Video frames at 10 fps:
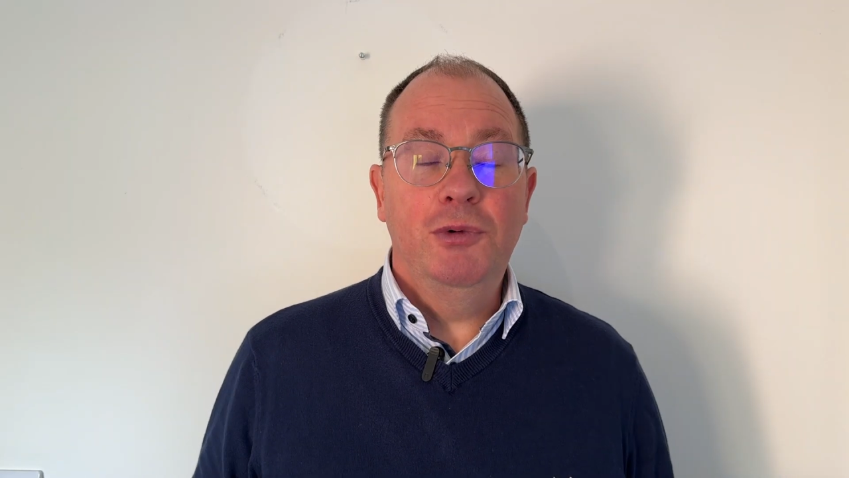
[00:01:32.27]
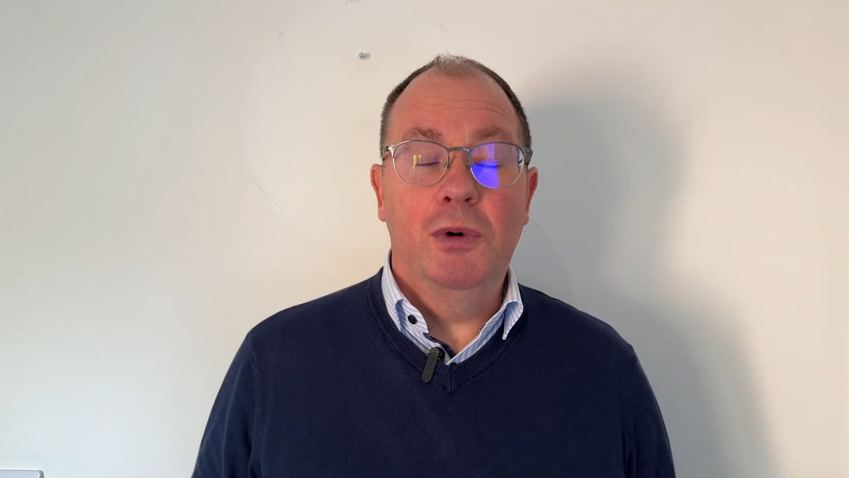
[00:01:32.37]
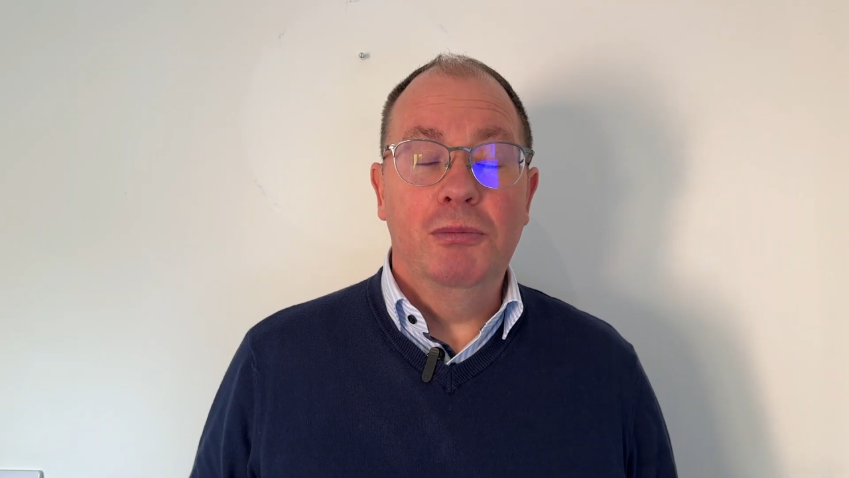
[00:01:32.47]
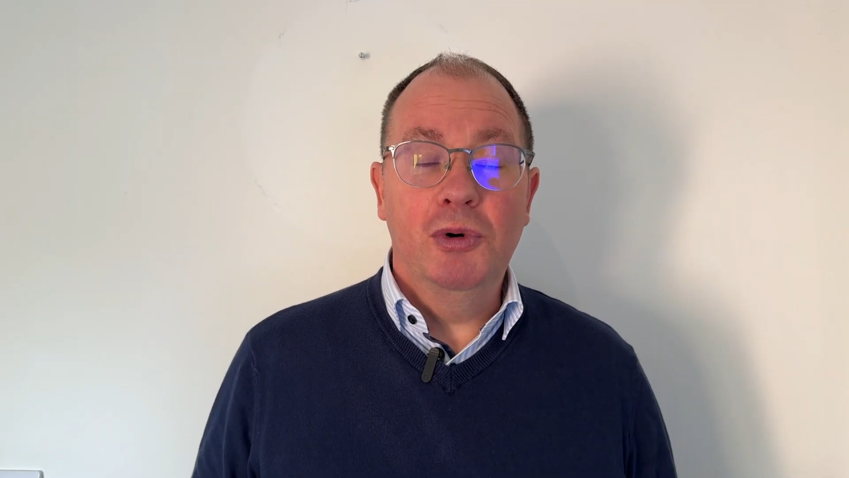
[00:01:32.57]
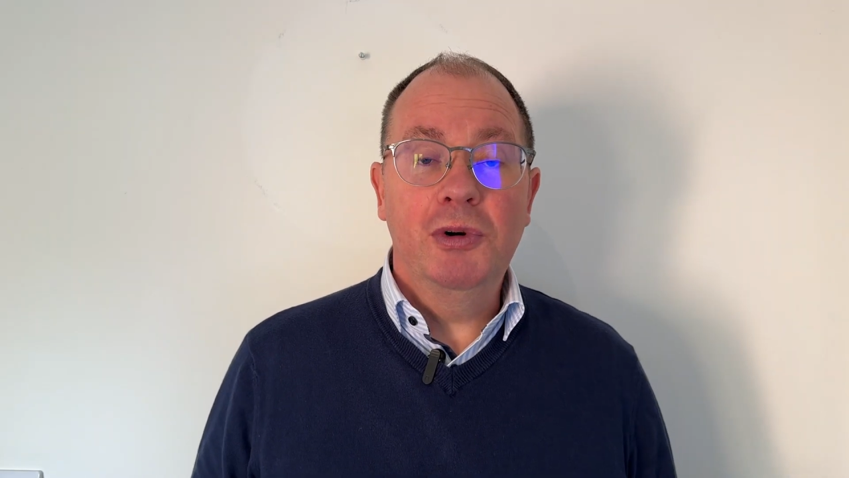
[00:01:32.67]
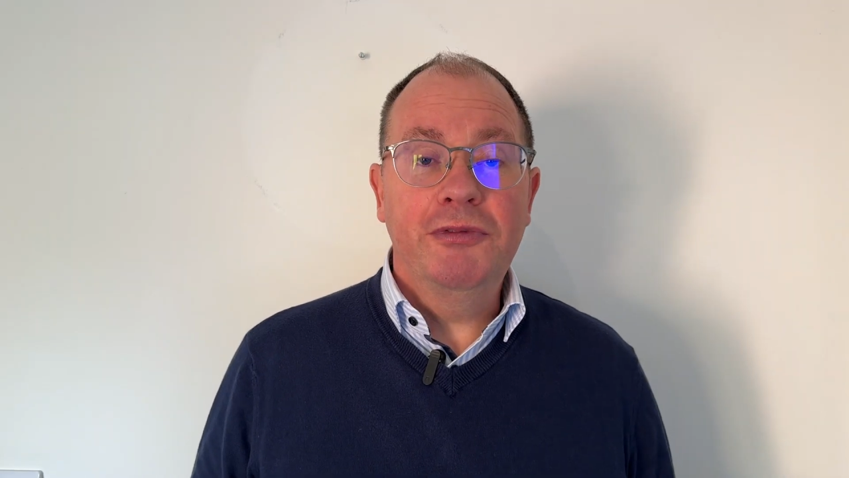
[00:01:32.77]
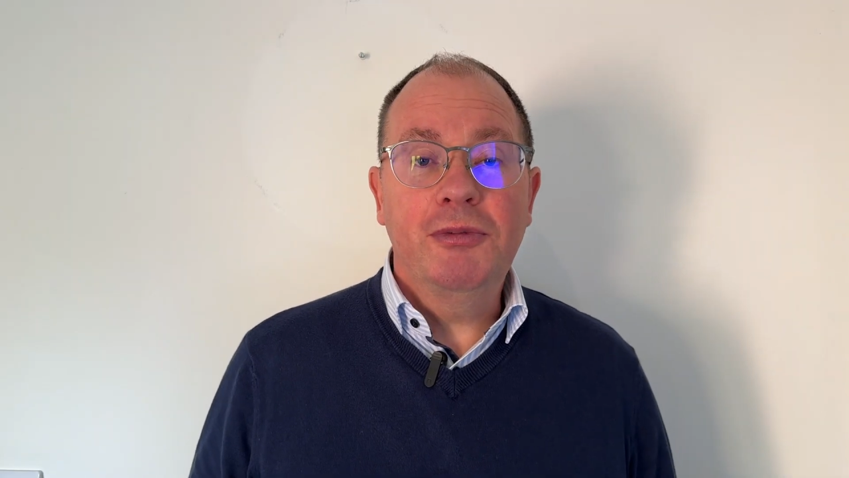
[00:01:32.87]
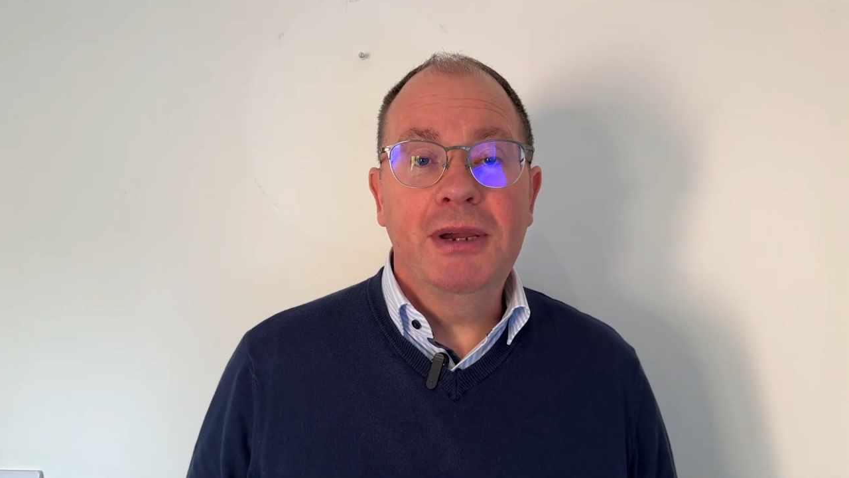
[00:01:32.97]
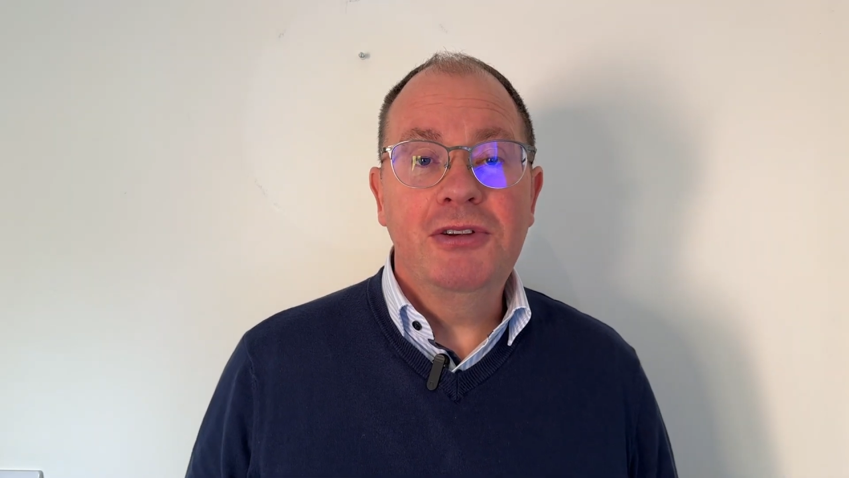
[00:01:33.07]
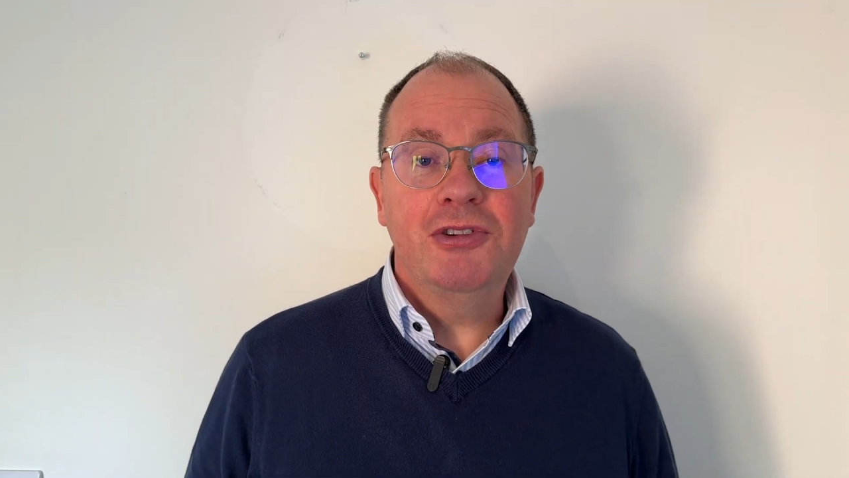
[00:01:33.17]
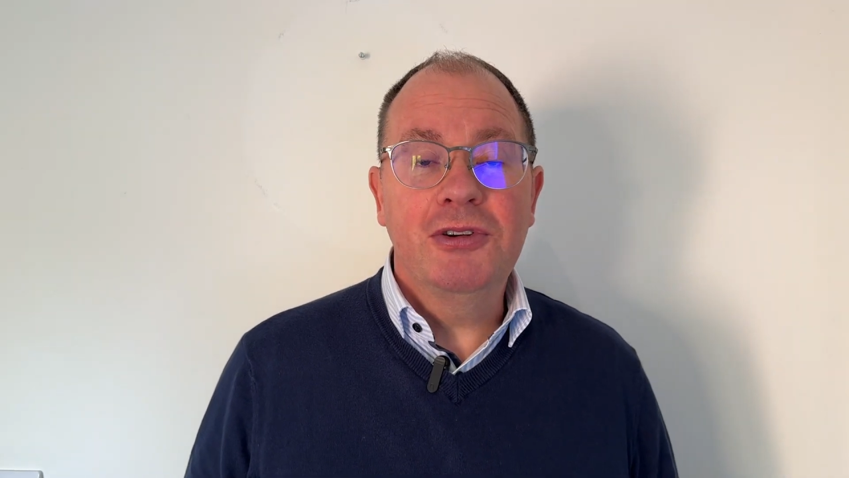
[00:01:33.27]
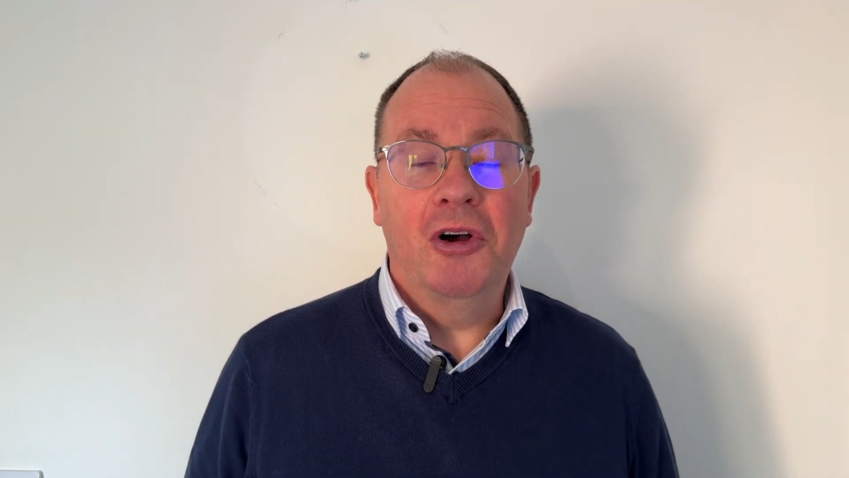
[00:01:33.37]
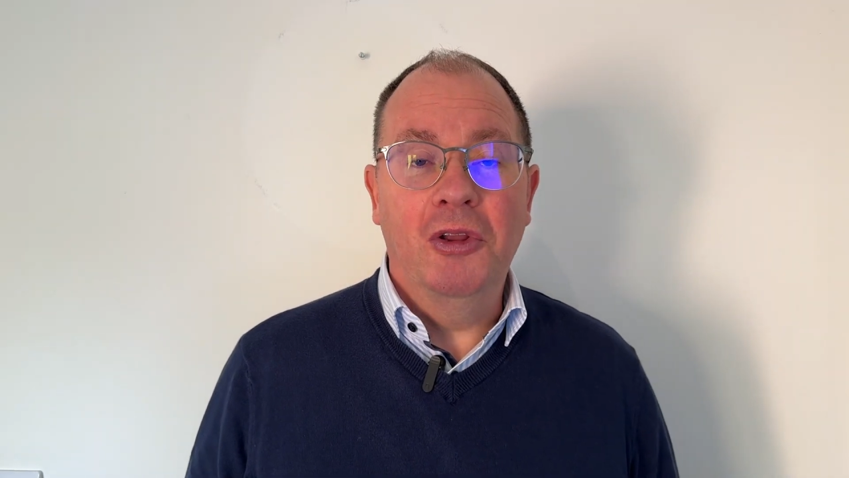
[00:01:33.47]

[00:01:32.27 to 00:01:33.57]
you want more information